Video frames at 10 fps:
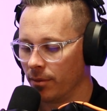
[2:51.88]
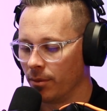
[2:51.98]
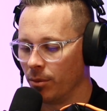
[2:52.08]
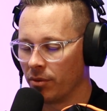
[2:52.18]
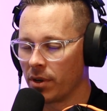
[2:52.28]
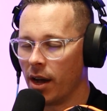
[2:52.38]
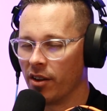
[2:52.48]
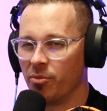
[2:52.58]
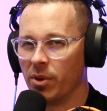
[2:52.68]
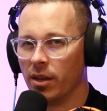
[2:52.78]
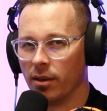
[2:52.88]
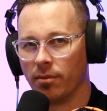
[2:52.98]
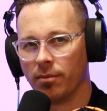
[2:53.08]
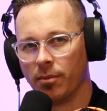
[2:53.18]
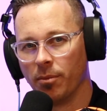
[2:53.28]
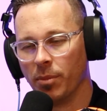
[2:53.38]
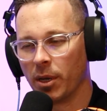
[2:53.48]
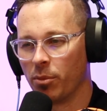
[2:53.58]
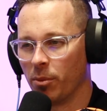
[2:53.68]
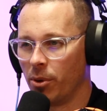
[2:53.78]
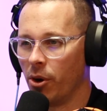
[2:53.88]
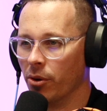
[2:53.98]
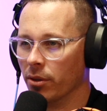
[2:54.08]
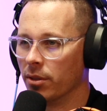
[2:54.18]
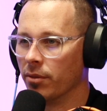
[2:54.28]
we've kind of been big proponents